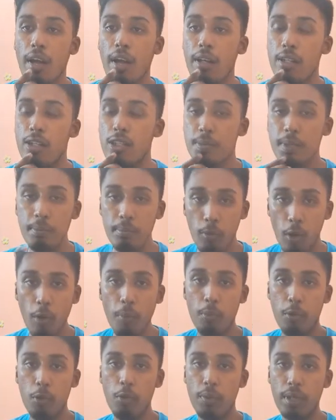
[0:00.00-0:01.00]
To be more
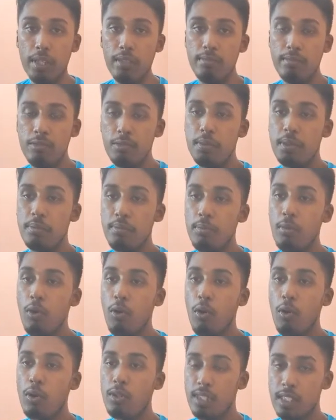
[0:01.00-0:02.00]
proven, to be
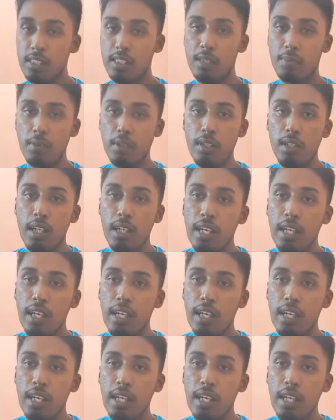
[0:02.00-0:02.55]
more trustable,